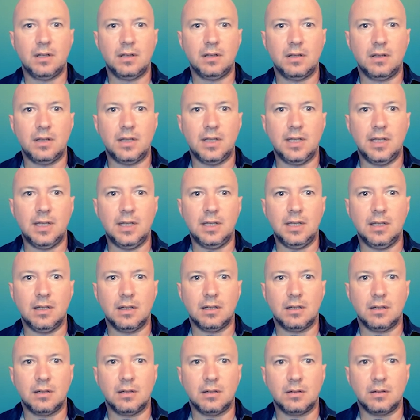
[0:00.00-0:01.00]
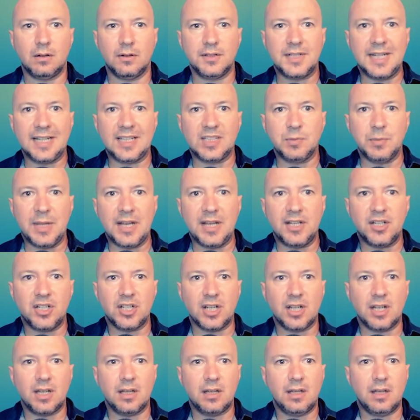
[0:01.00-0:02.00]
the context
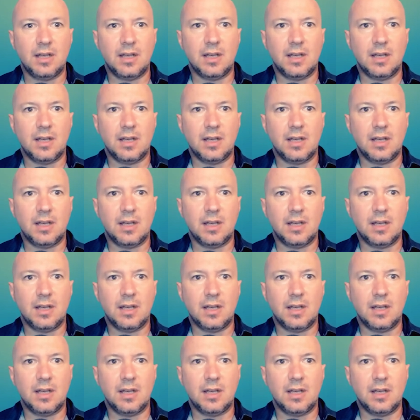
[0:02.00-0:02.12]
manager